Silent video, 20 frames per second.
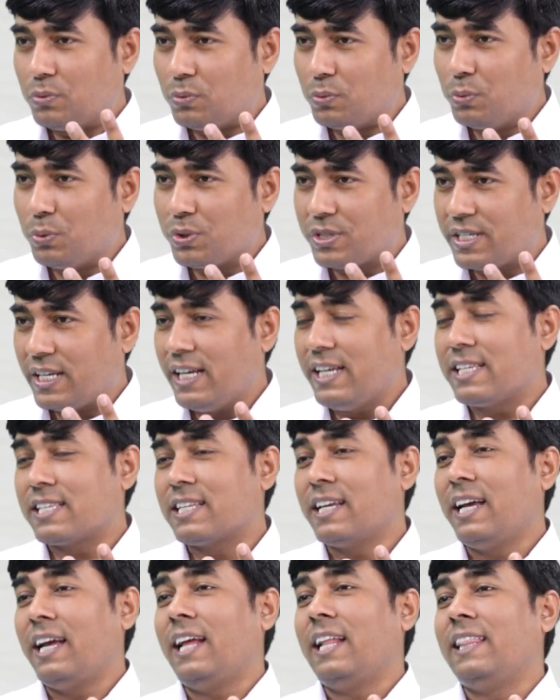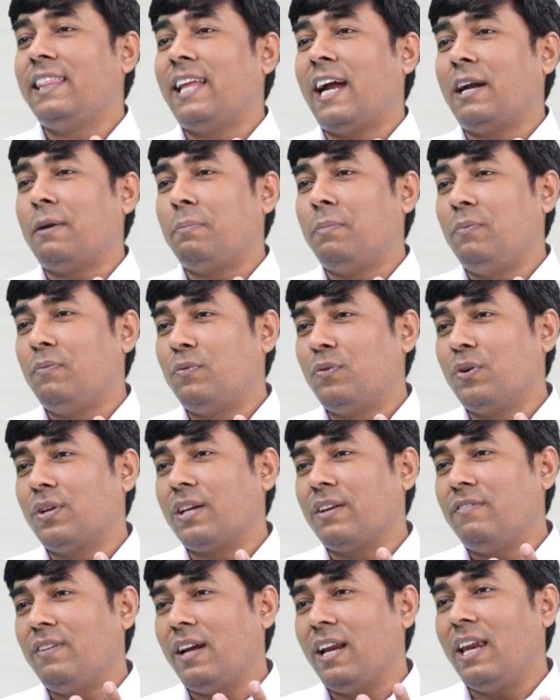who says that before
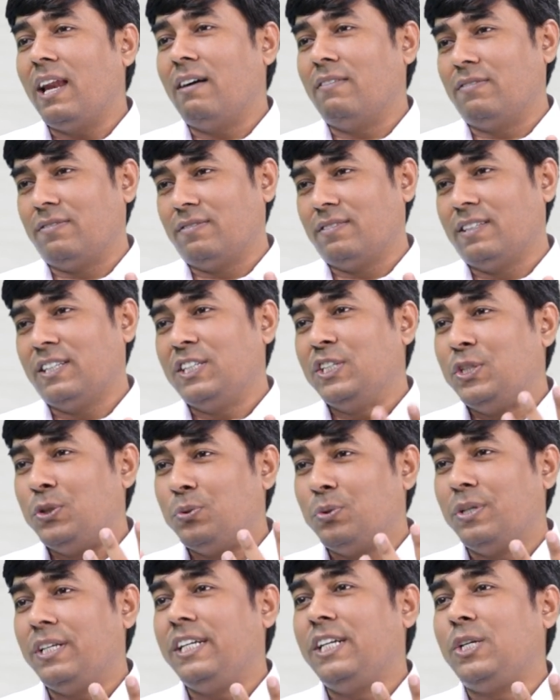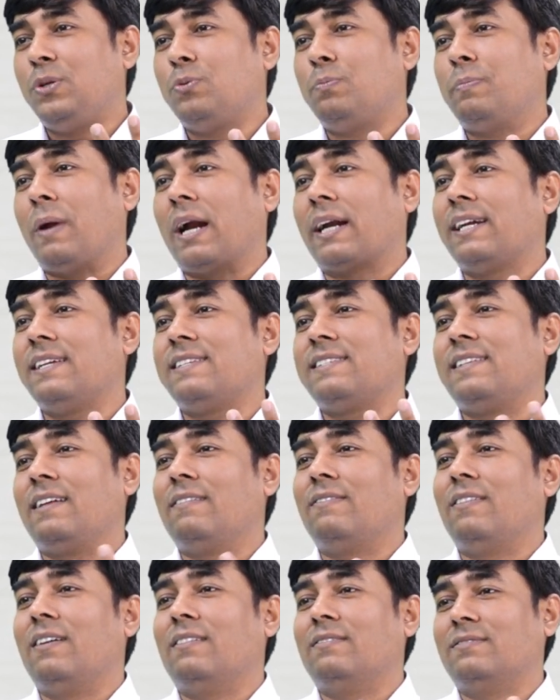giving love, you need to practice
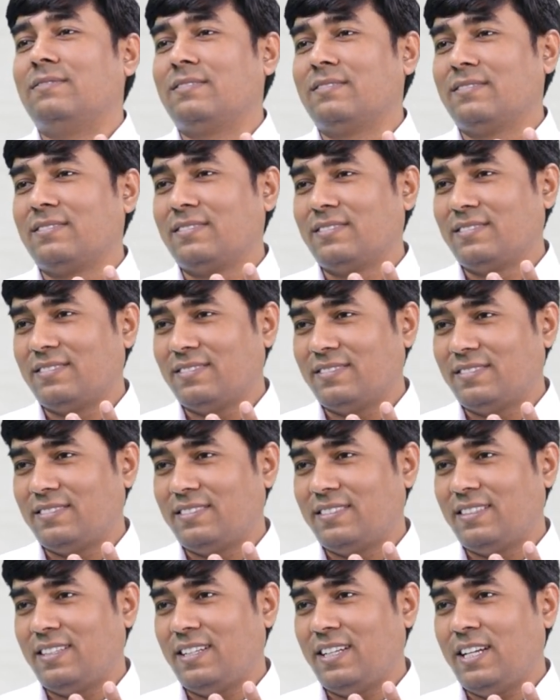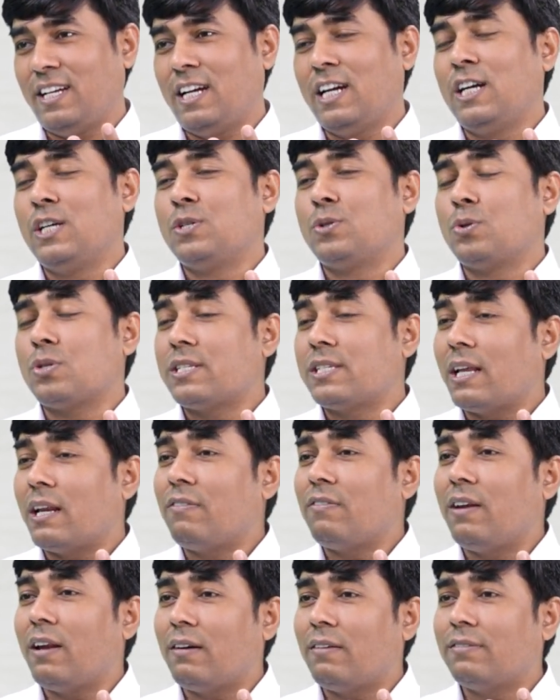self-love. So
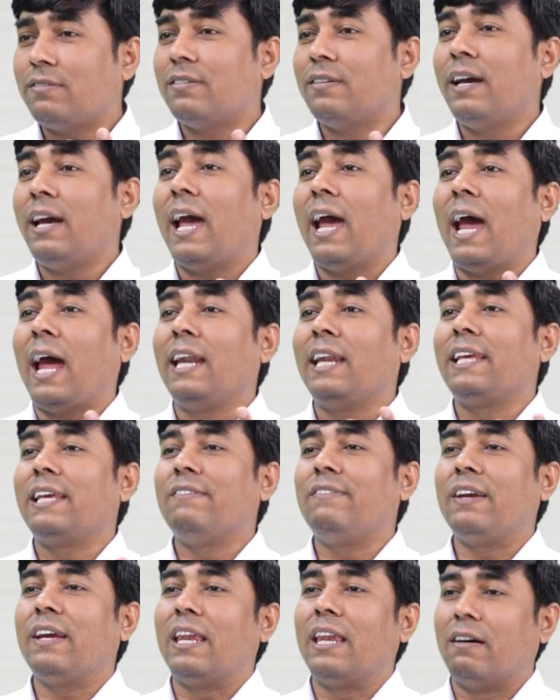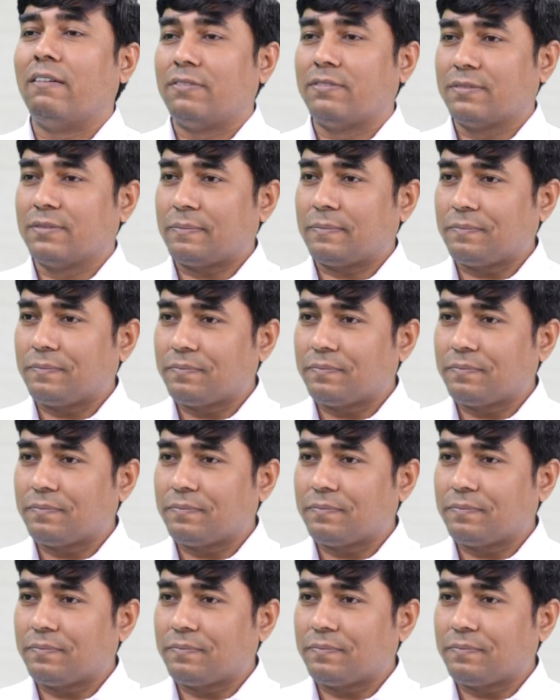self-love and giving love.